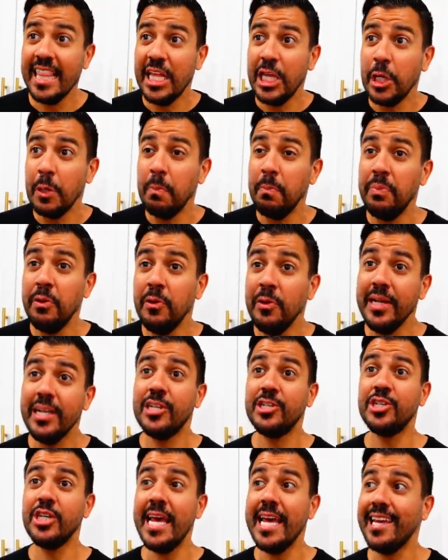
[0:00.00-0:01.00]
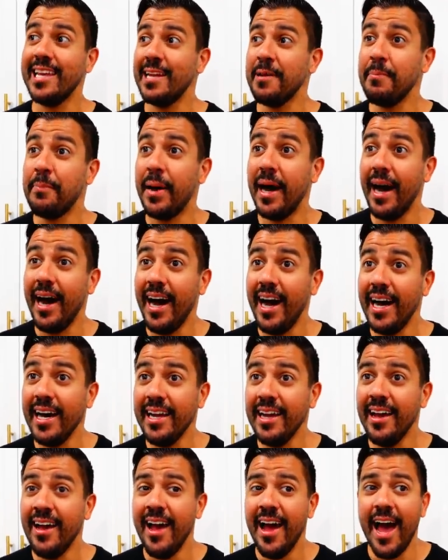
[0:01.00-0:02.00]
little booty-shaking
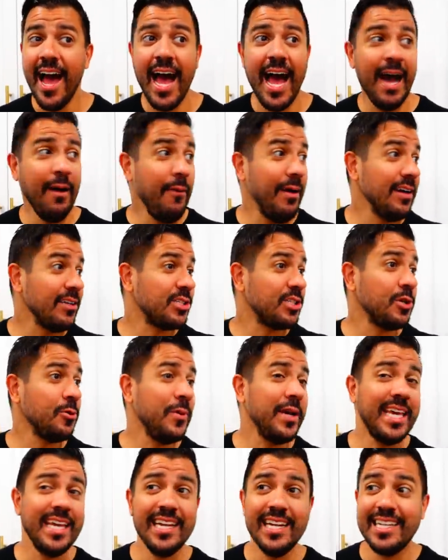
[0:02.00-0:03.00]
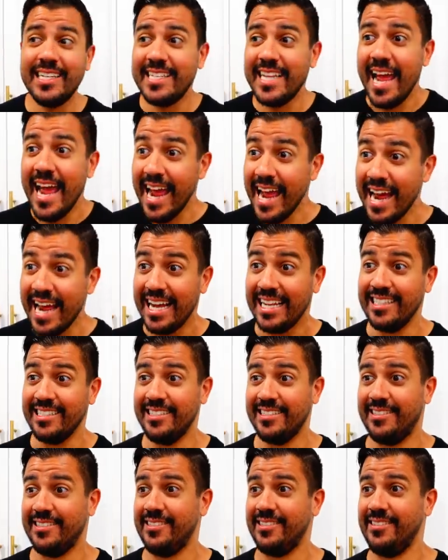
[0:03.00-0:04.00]
pug. How else are we gonna
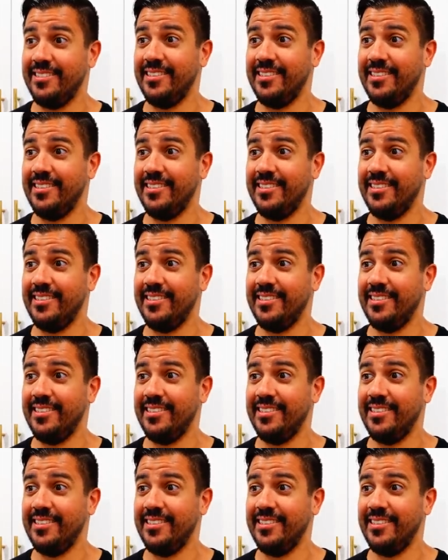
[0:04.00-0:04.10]
dance?